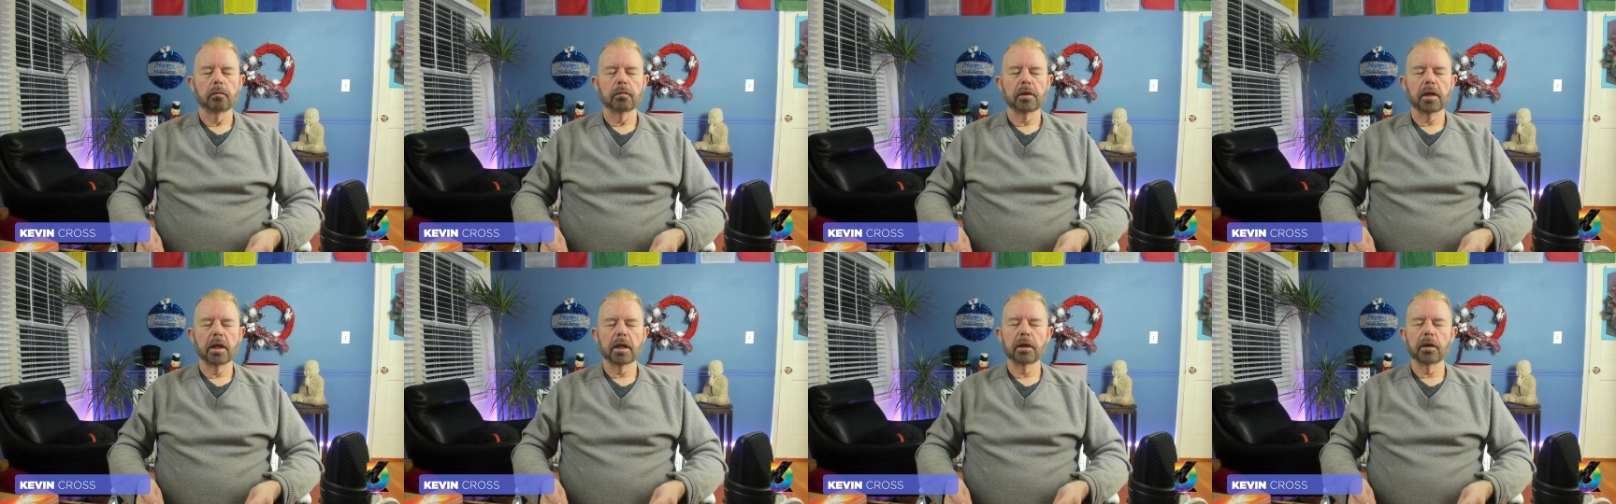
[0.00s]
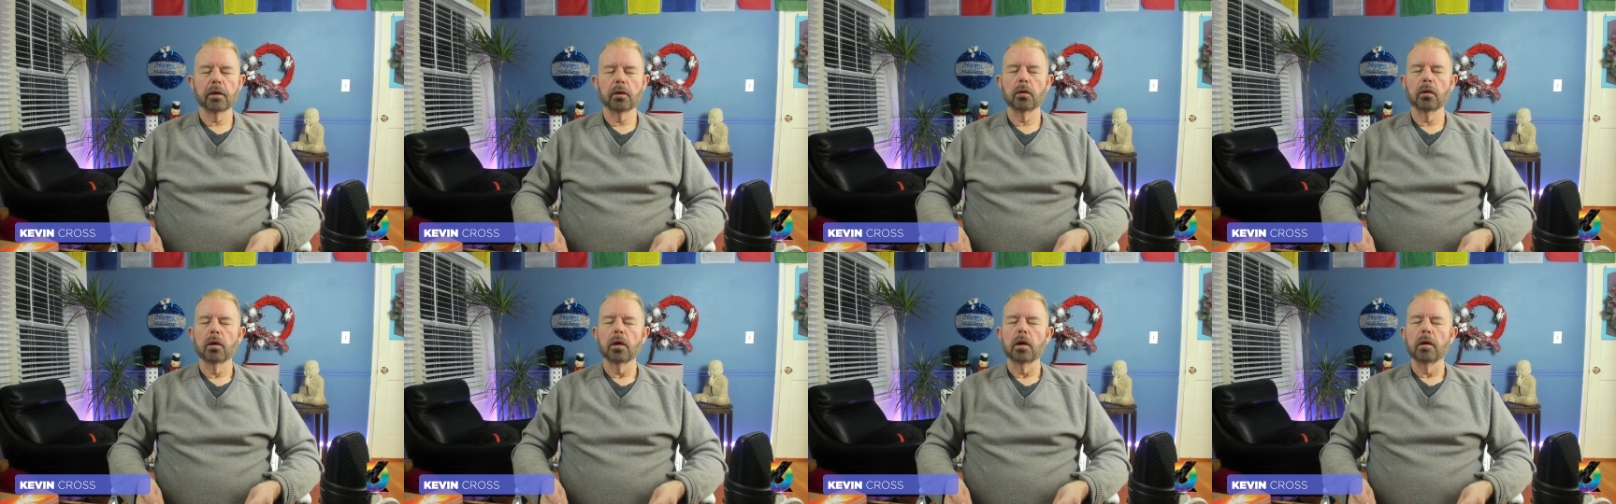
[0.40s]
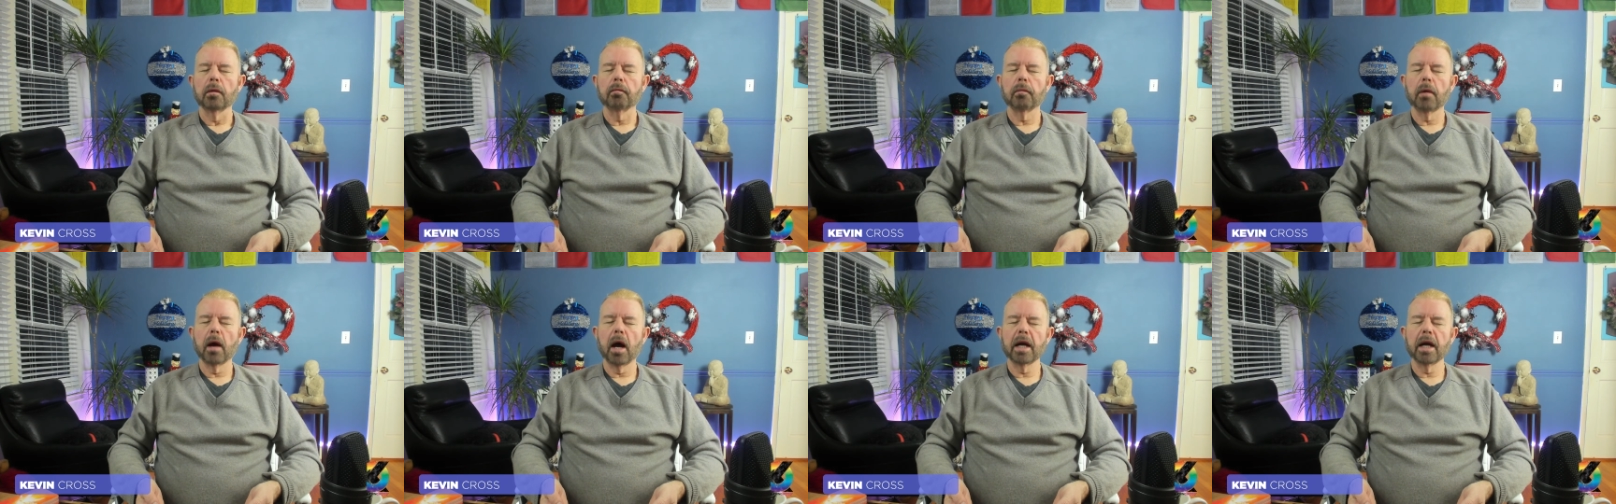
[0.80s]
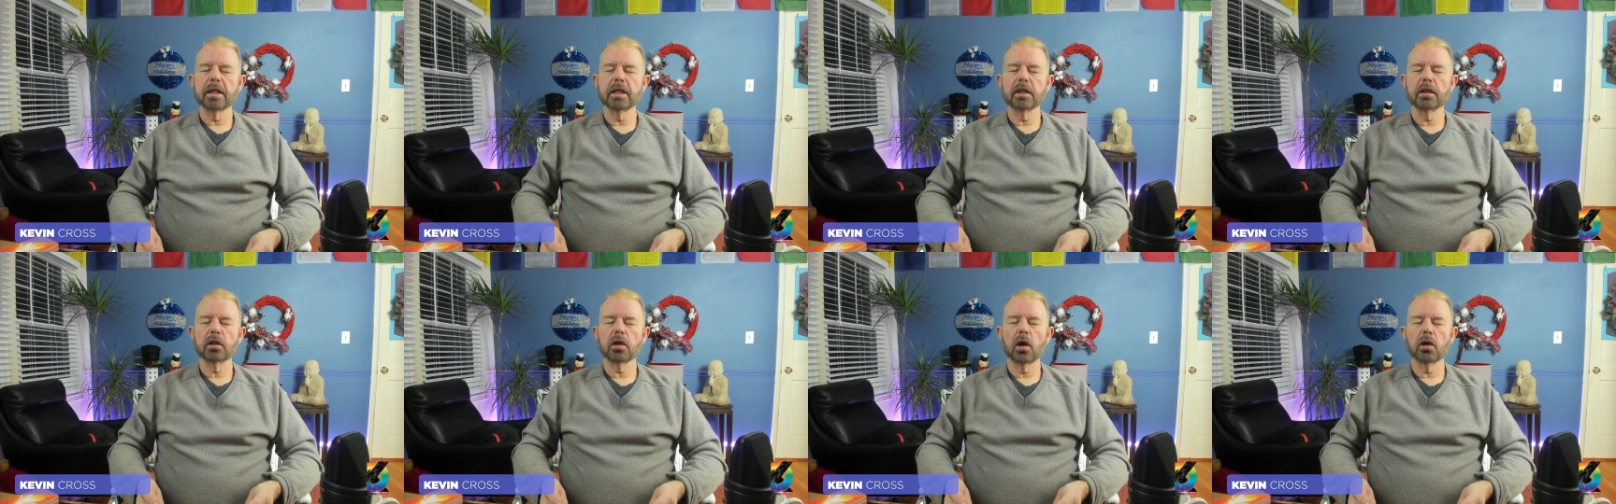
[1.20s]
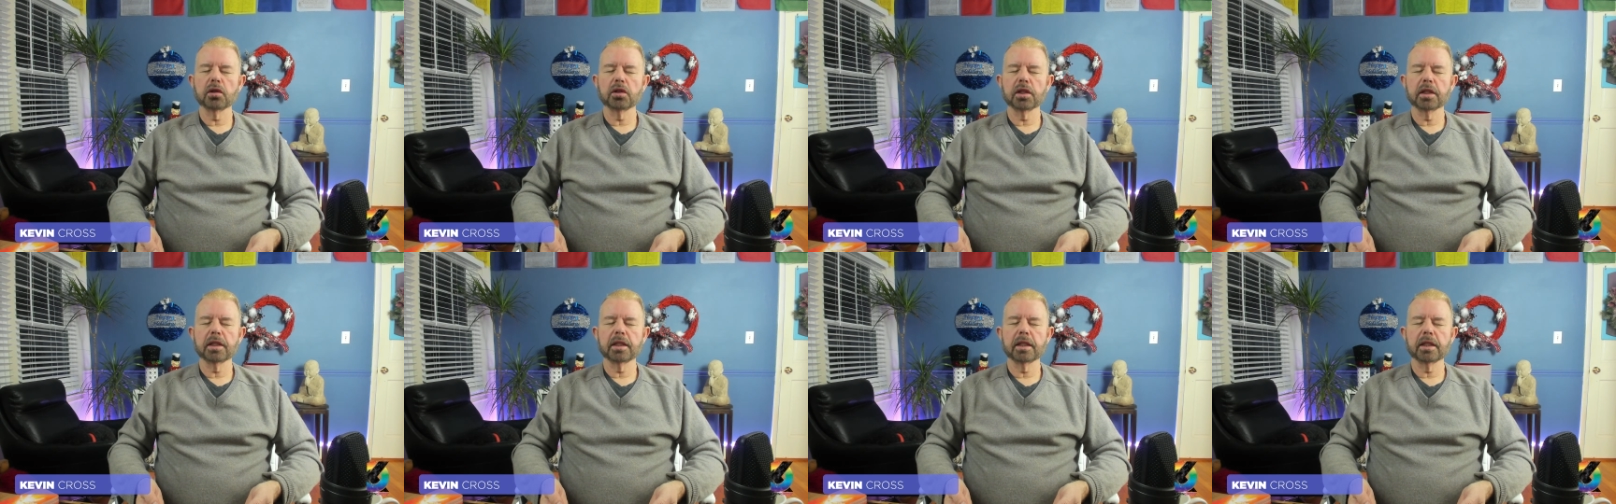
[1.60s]
Take your mind and
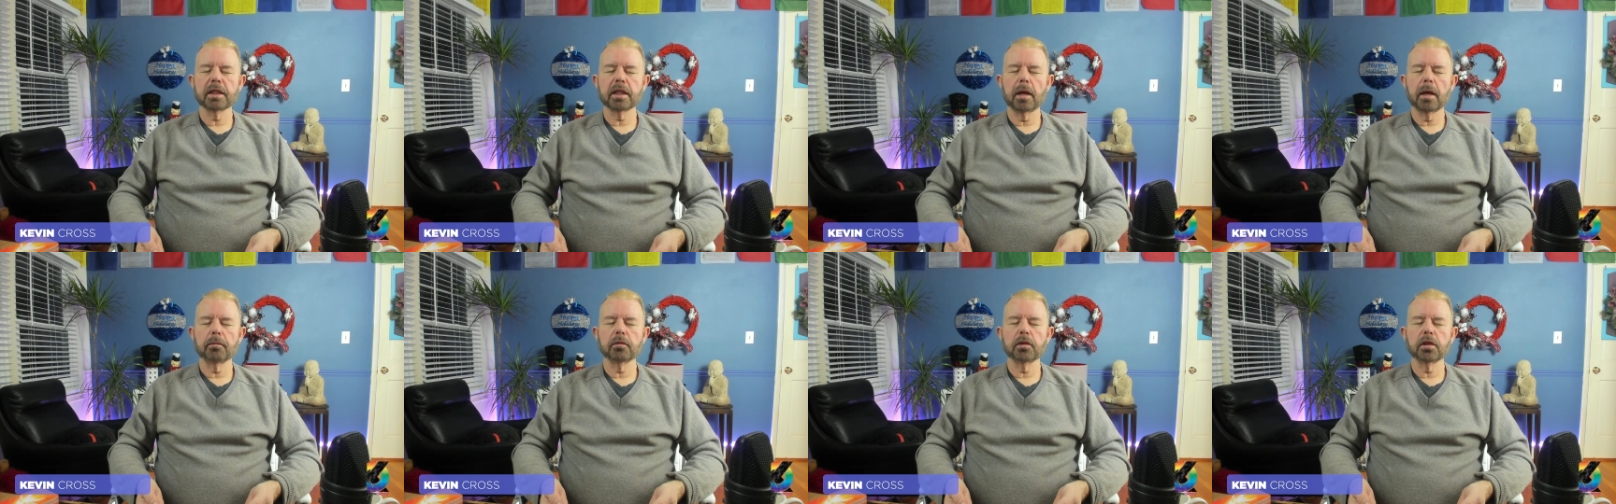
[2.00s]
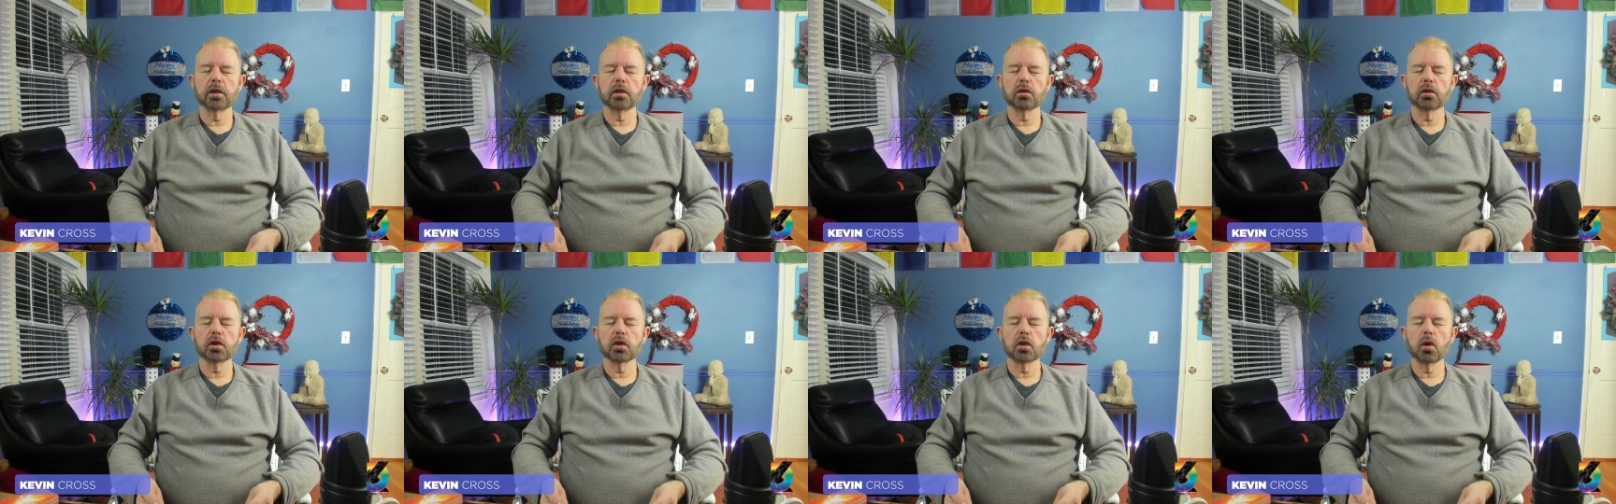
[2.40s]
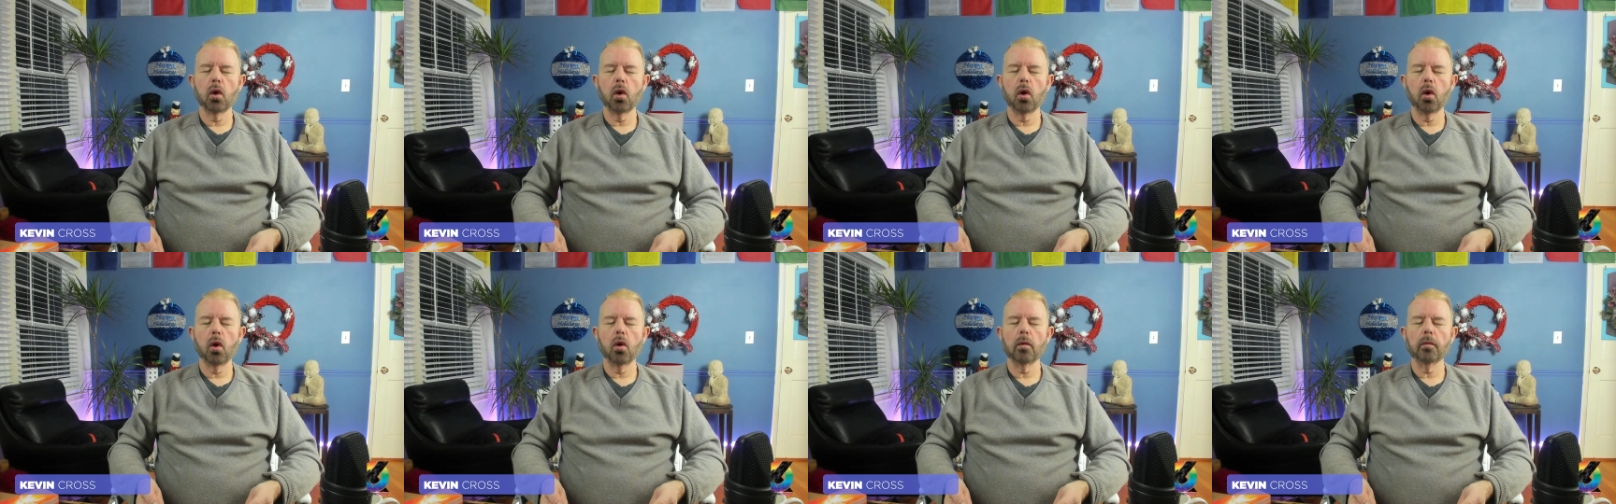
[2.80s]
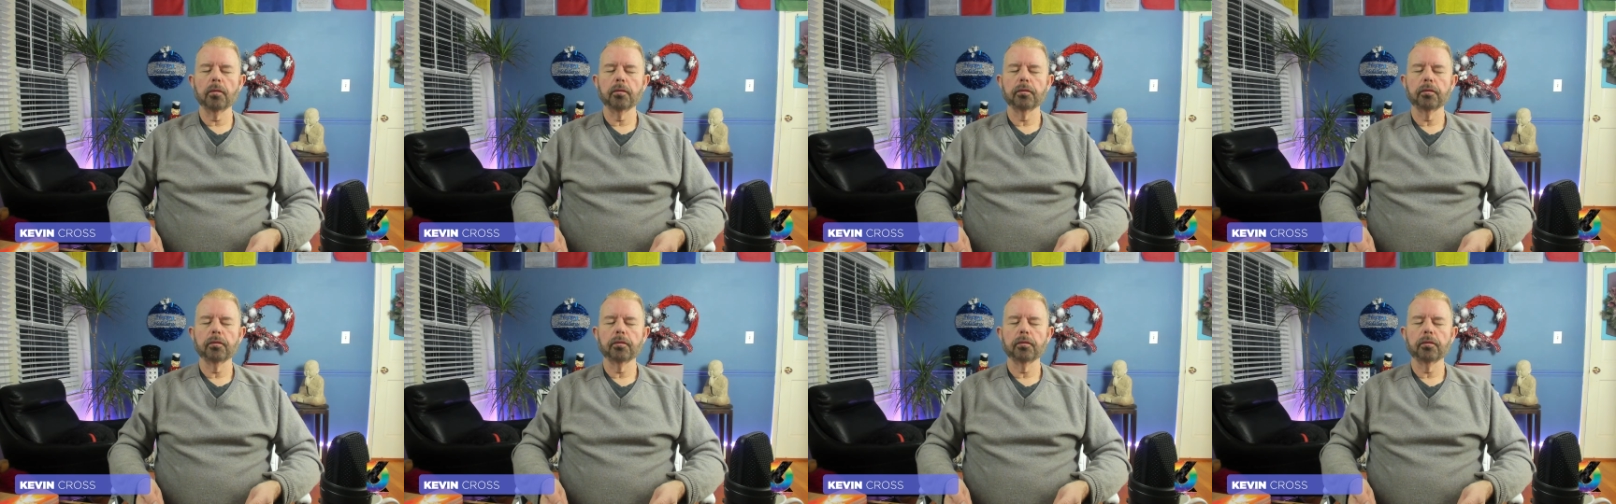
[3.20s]
consciousness up to your jaw,